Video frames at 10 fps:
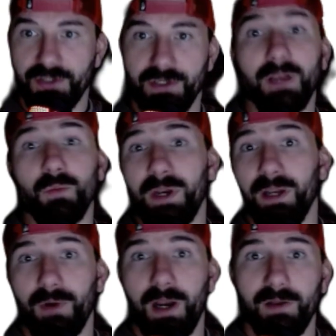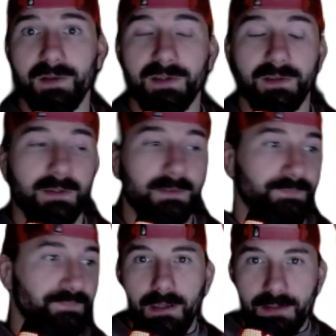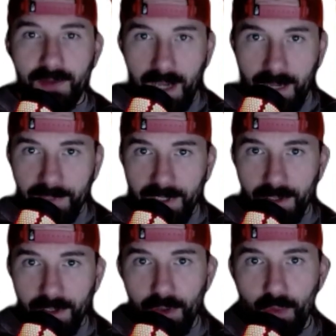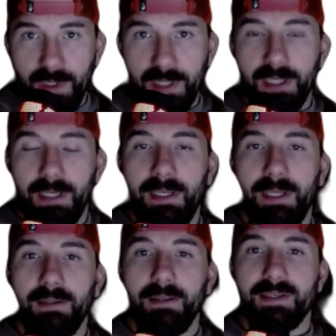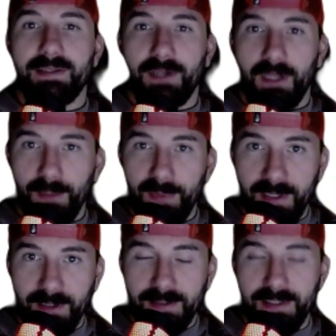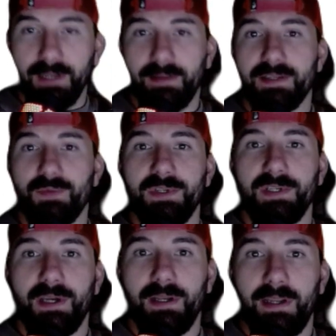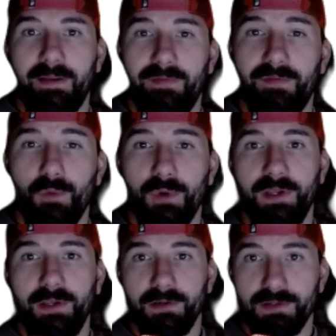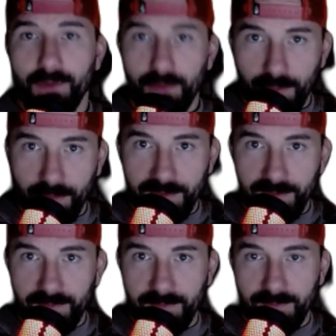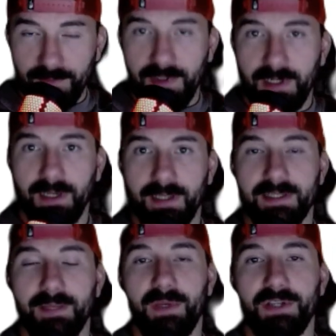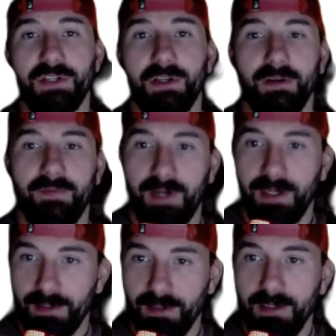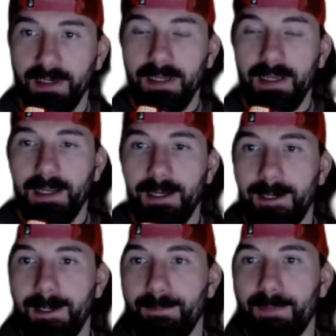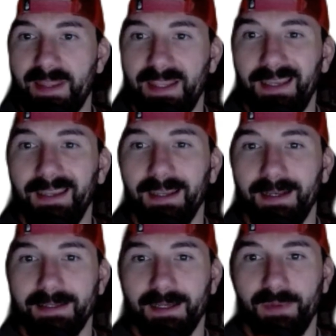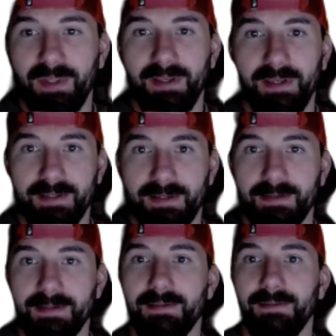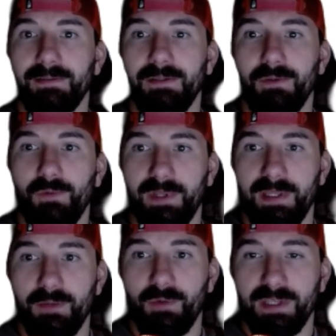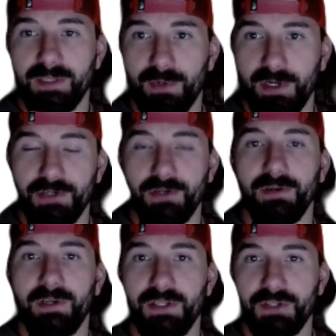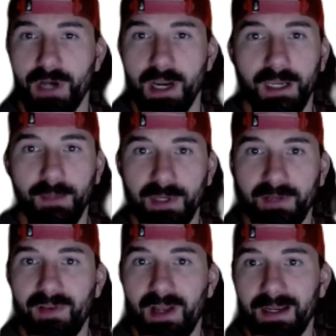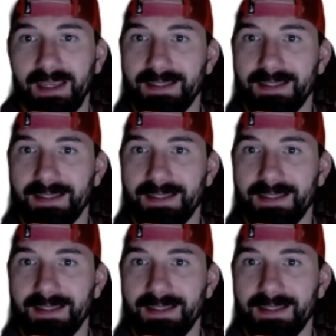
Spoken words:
and winning rounds. So I'm going to go with Nicolas Dalby to get this one done at 40 years old against the much younger fighter. I think he can get it done within the distance with his pressure and striking, but if not, gets a